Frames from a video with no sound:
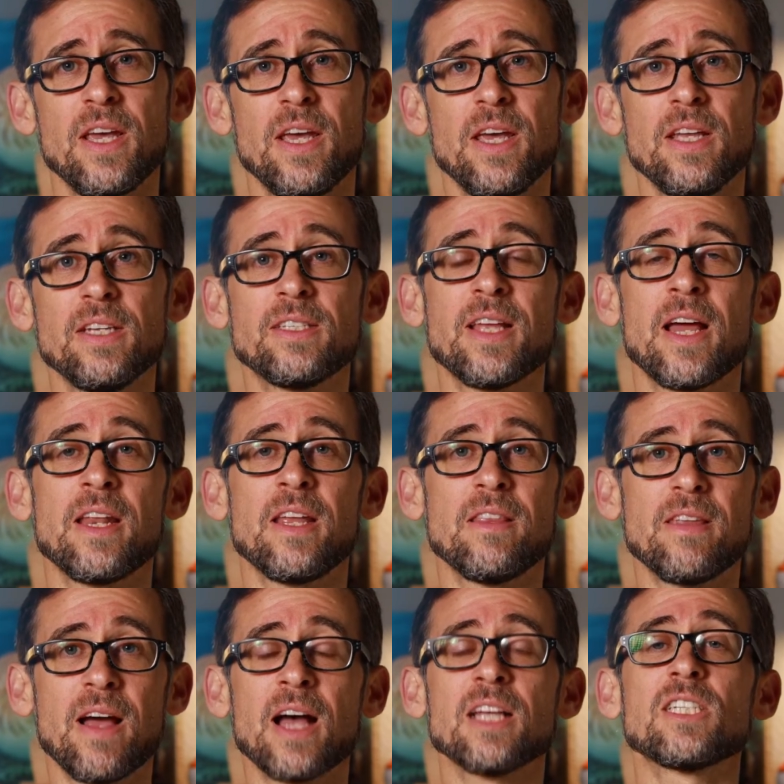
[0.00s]
is that
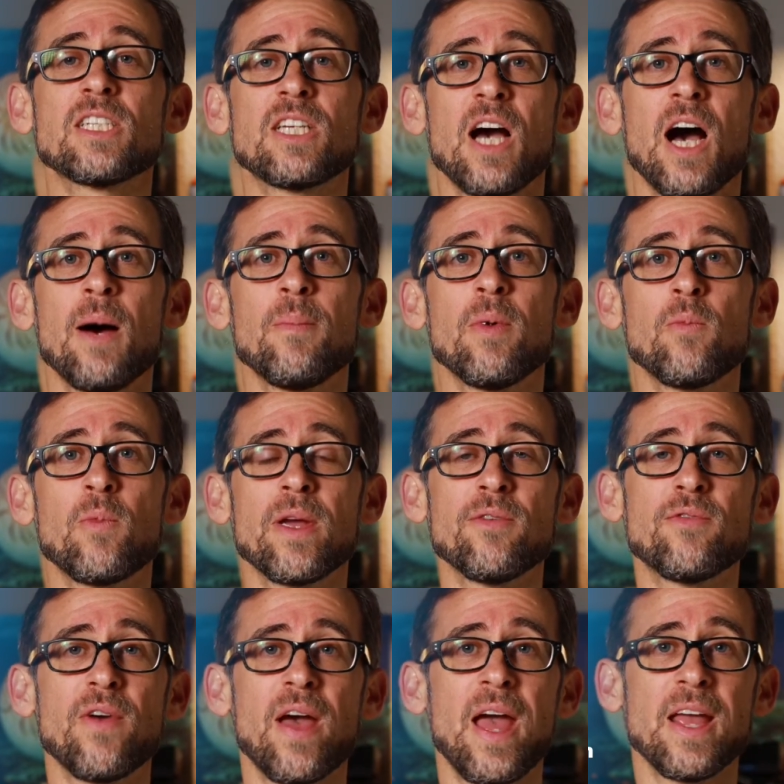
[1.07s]
it does come
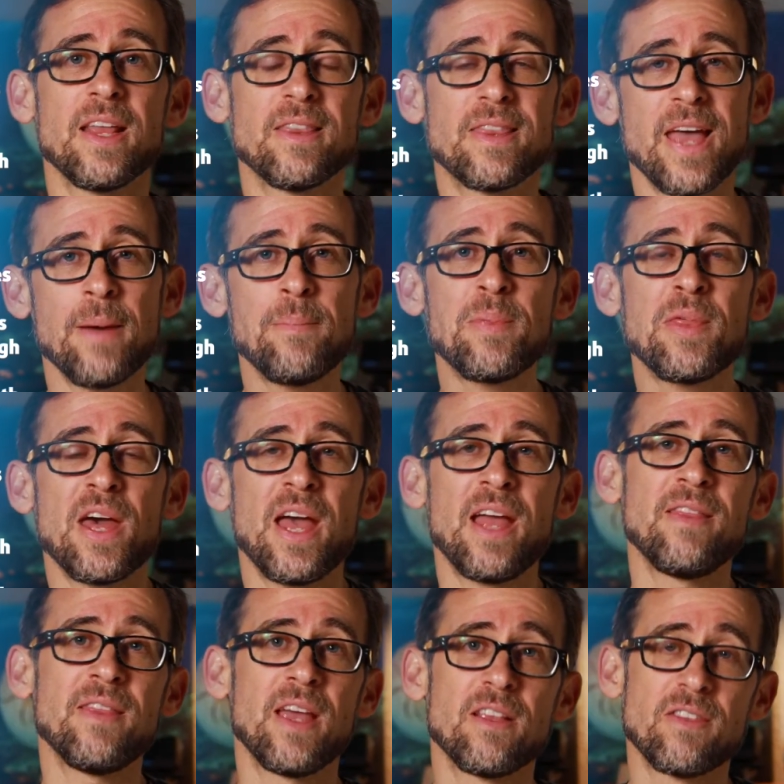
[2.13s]
with a depth
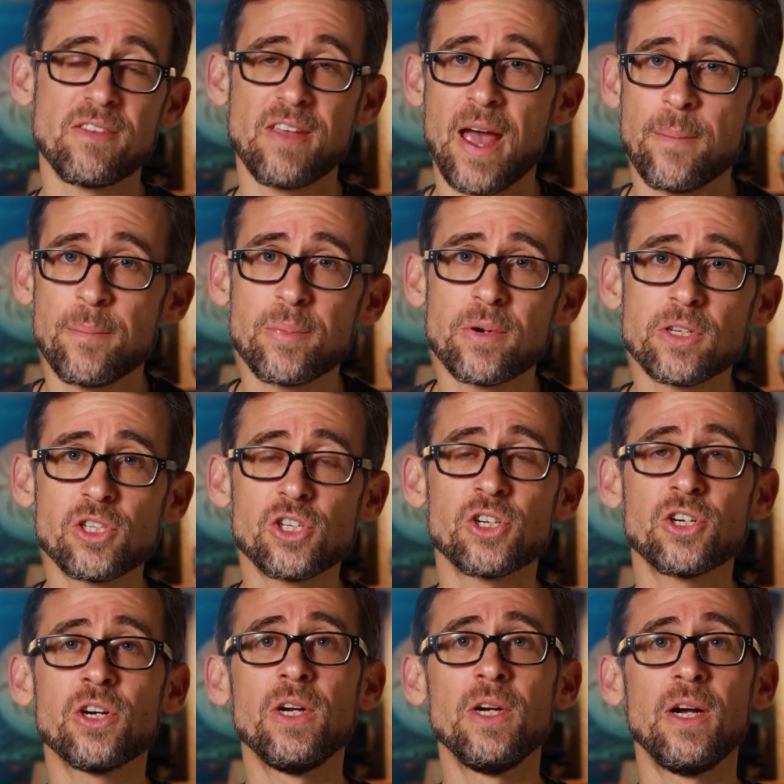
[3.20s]
and a
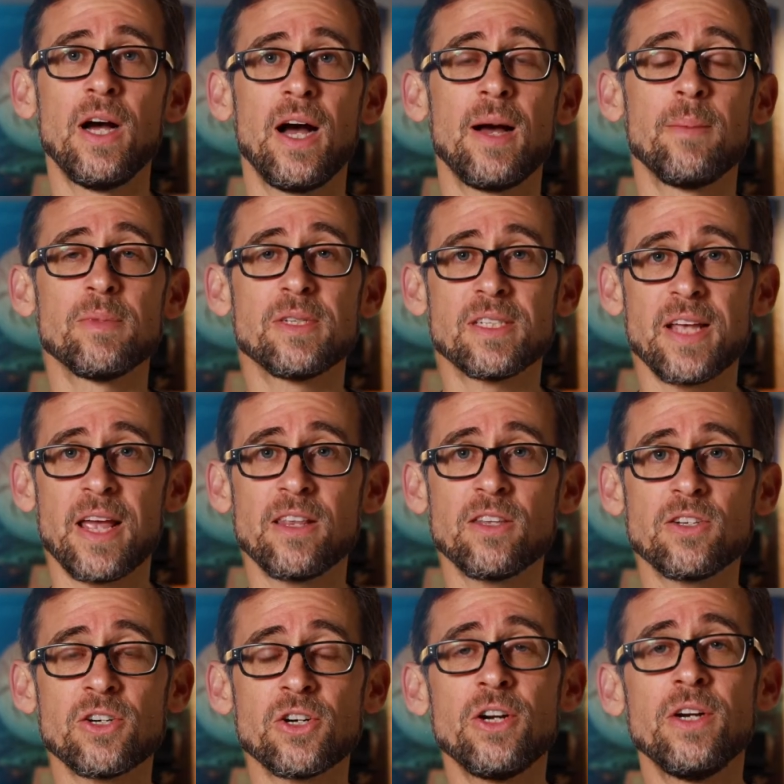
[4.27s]
temperature
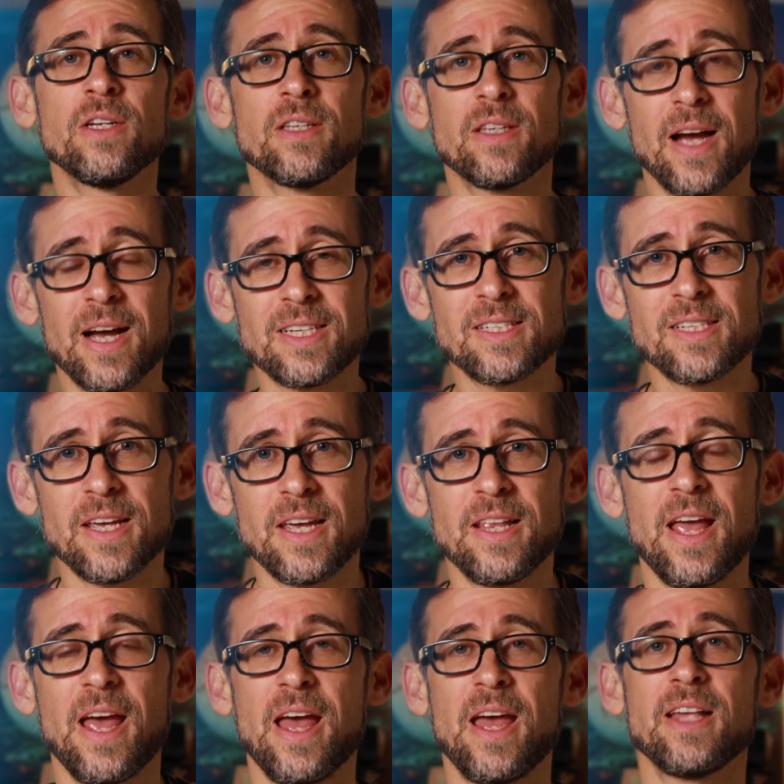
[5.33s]
sensor. Thus,
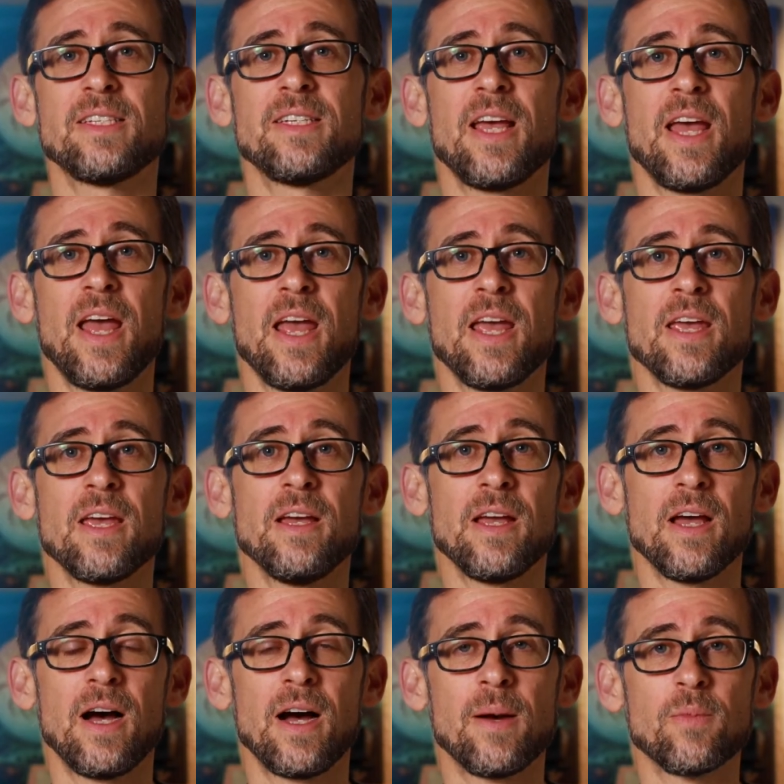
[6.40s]
it has a
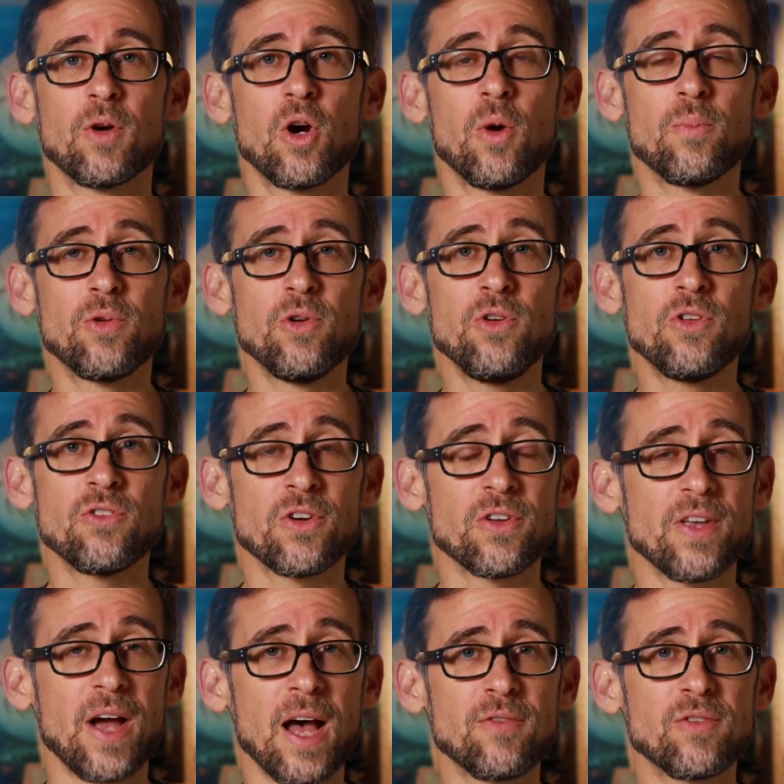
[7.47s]

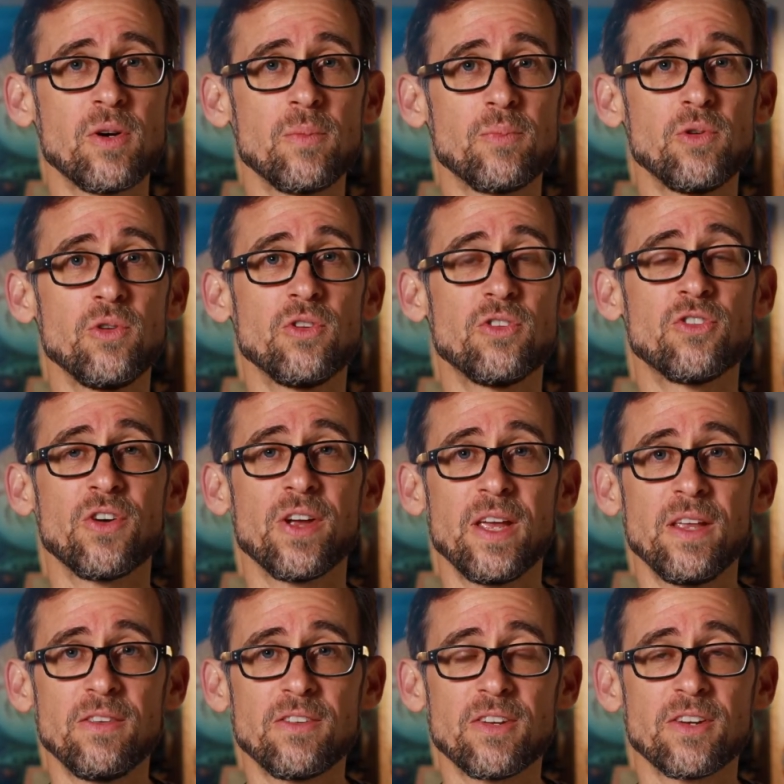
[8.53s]
dive computer
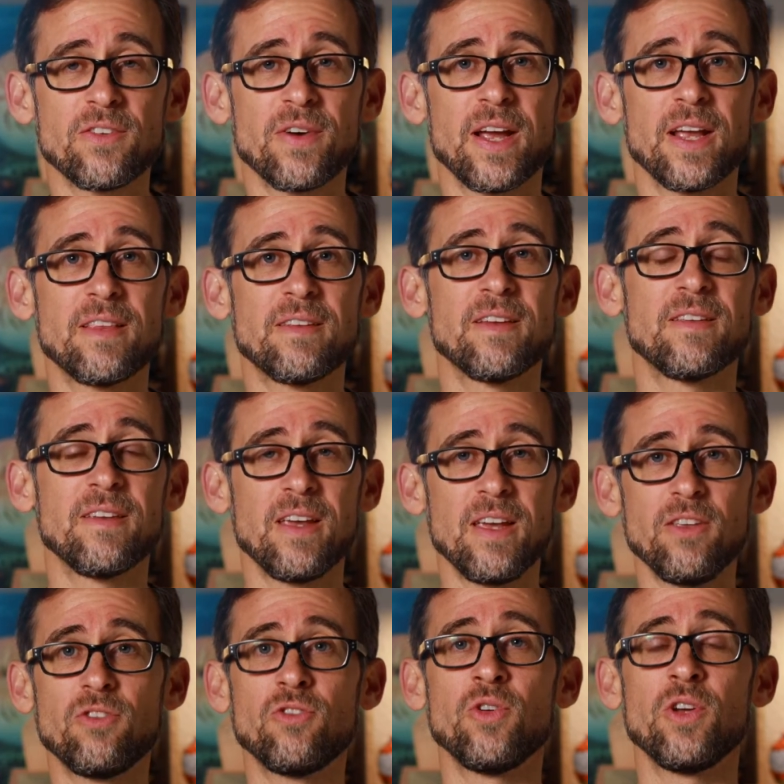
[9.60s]
integrated
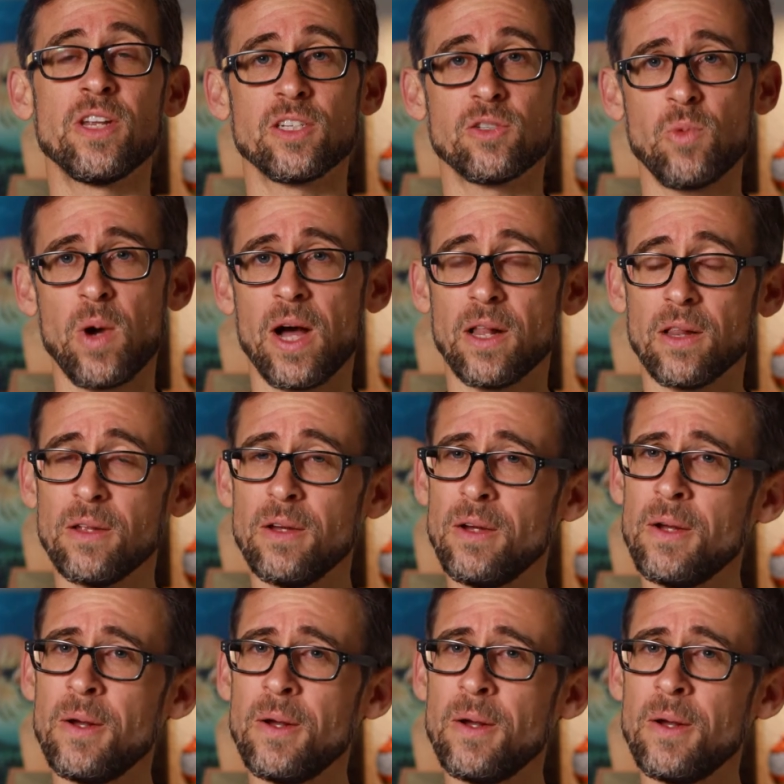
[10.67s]
into it as well.